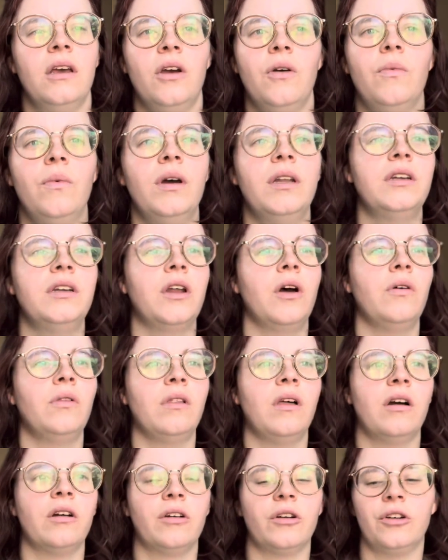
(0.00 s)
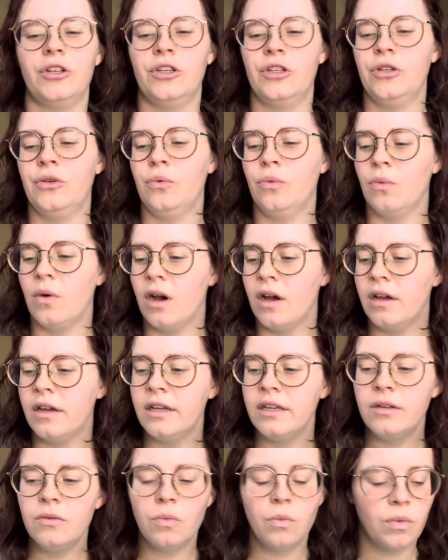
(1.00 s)
what no longer you
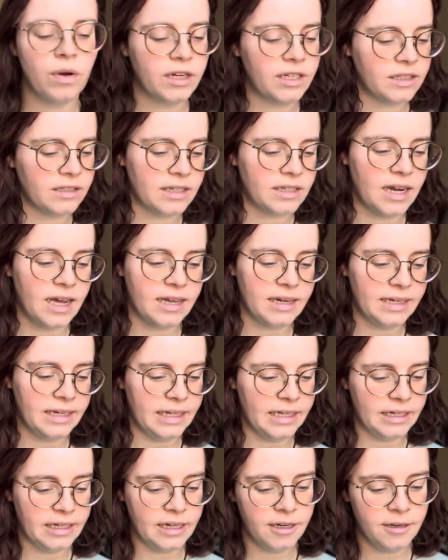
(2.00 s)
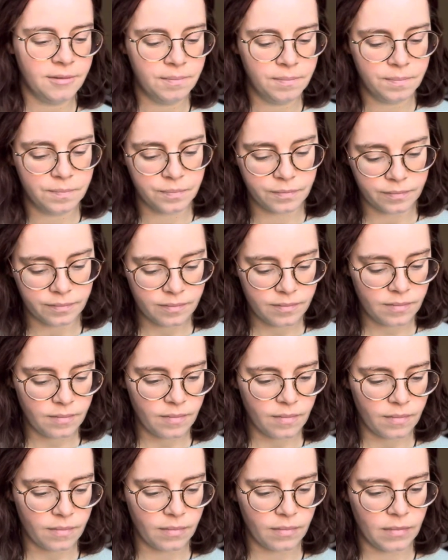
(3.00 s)
want, what is not needed.
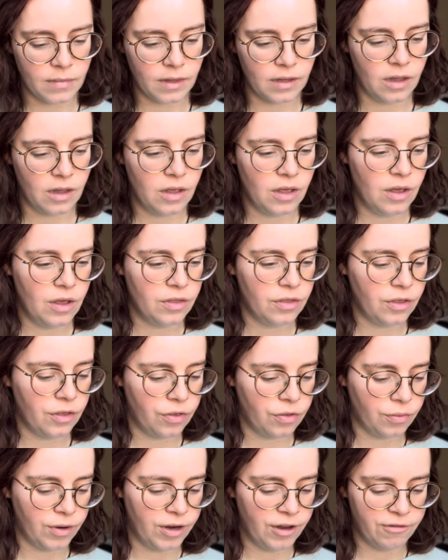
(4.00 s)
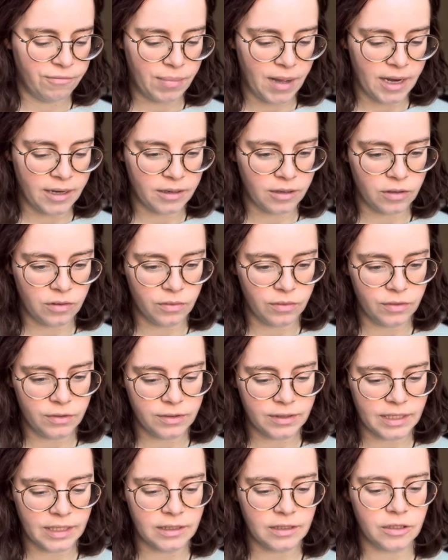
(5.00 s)
The Three of
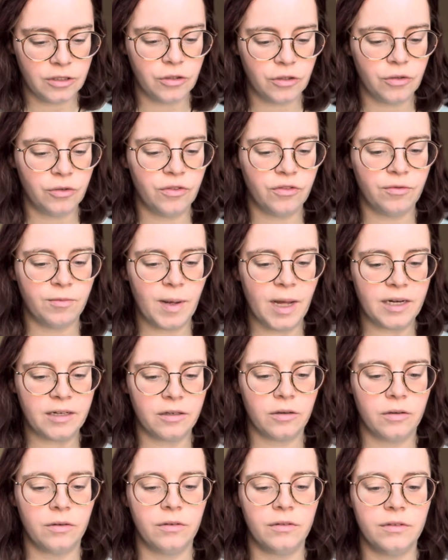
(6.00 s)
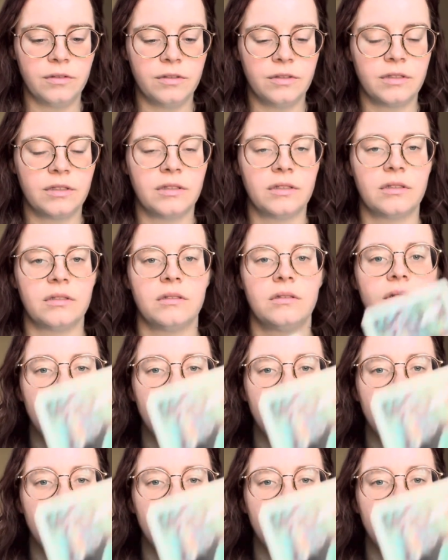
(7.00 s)
Pentacles and the Two of Pentacles.